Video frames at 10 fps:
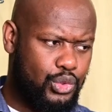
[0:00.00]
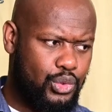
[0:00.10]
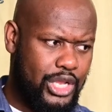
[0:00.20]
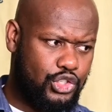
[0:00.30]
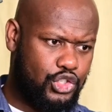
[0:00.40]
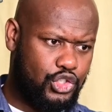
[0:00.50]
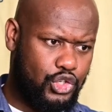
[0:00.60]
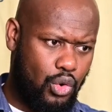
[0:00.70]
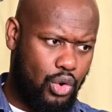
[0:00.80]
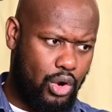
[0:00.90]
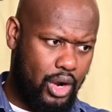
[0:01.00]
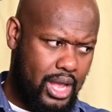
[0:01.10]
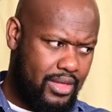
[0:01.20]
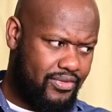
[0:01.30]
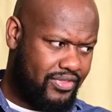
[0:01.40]
ensure
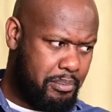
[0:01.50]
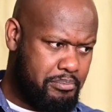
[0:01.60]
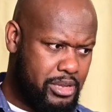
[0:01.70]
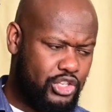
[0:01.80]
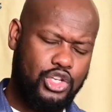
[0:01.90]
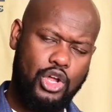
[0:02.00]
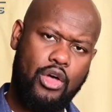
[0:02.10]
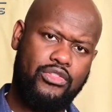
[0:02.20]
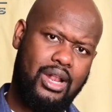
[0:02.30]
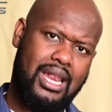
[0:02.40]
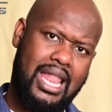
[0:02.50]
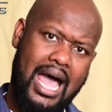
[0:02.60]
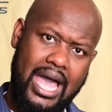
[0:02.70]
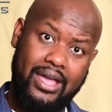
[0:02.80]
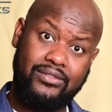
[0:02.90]
that the mission on their
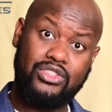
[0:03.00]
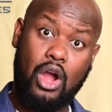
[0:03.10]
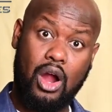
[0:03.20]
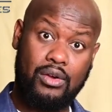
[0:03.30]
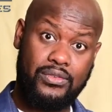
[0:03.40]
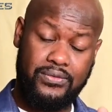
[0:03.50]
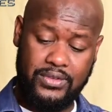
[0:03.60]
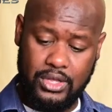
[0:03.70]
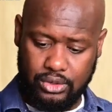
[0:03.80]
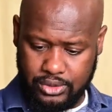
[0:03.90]
lives are fulfilled.